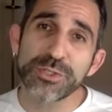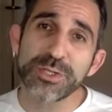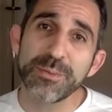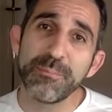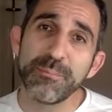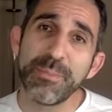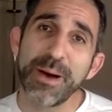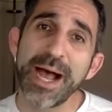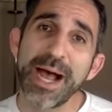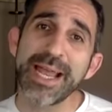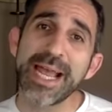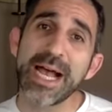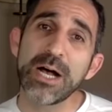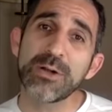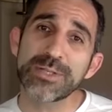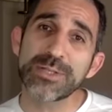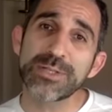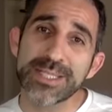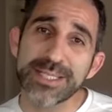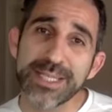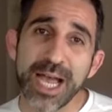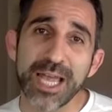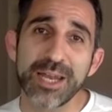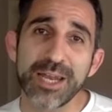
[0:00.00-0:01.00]
to buy
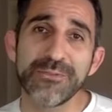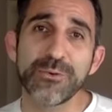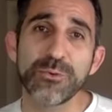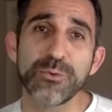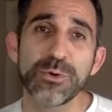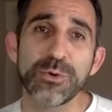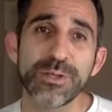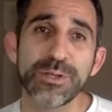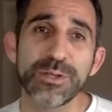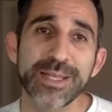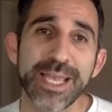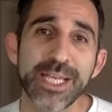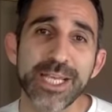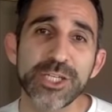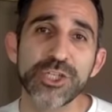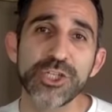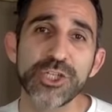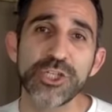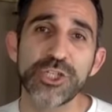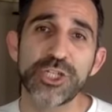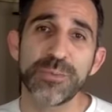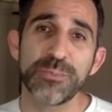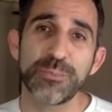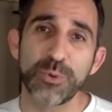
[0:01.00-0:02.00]
outside of a
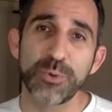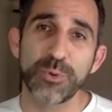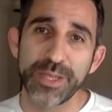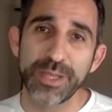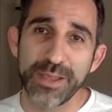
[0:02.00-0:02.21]
relationship where